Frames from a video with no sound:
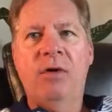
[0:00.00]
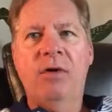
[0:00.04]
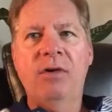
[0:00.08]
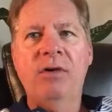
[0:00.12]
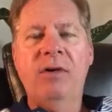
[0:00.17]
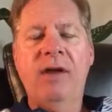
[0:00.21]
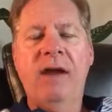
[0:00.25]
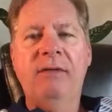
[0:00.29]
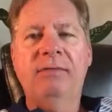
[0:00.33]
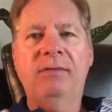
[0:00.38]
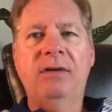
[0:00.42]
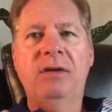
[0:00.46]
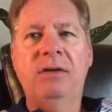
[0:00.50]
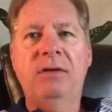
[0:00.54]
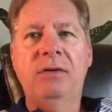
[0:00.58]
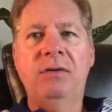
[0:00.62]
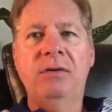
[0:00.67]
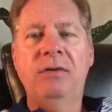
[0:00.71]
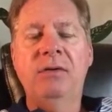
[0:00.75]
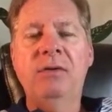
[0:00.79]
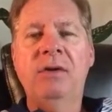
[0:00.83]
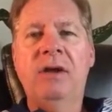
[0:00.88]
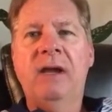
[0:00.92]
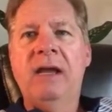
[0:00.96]
All you have to
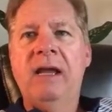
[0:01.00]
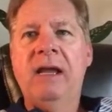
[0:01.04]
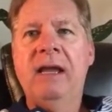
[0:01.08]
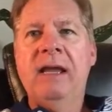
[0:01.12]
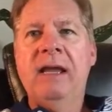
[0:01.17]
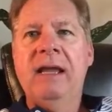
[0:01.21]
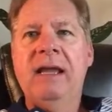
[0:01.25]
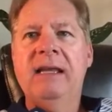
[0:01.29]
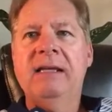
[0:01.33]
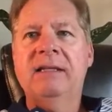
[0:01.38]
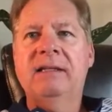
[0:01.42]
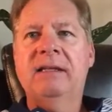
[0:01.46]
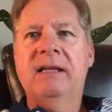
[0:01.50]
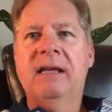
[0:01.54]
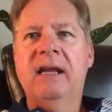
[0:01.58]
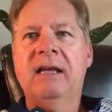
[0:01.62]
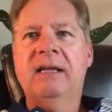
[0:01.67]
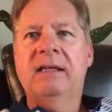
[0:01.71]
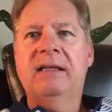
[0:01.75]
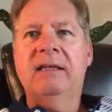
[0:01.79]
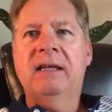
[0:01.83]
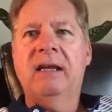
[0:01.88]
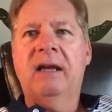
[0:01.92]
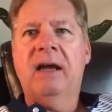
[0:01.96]
do is
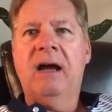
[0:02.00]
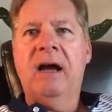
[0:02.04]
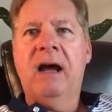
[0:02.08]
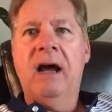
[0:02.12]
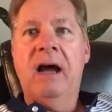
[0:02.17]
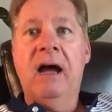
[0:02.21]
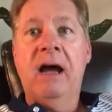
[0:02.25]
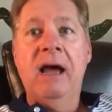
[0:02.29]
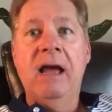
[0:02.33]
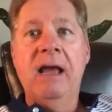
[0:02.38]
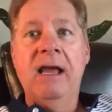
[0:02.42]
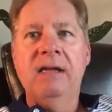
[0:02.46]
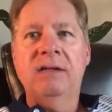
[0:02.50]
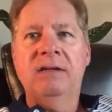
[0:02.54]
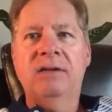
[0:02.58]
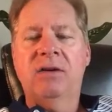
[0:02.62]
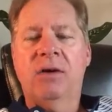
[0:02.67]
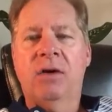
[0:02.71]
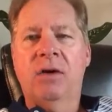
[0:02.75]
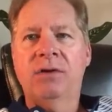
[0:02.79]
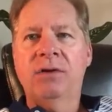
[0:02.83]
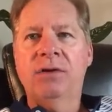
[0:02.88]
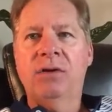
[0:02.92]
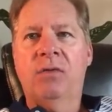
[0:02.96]
get eyes
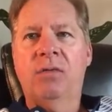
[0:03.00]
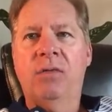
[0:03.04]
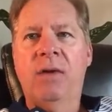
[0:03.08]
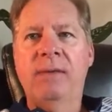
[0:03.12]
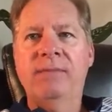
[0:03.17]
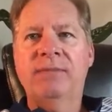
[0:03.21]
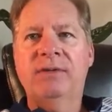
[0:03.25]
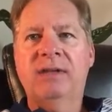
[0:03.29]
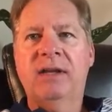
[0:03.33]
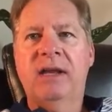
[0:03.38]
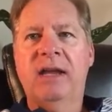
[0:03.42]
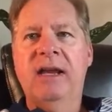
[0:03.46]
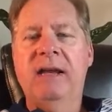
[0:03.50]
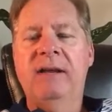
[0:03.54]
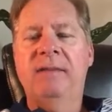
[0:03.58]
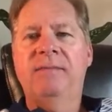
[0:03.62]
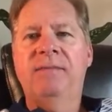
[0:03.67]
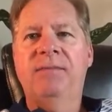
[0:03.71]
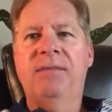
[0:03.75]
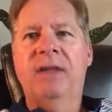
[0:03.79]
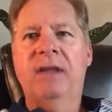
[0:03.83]
on your website.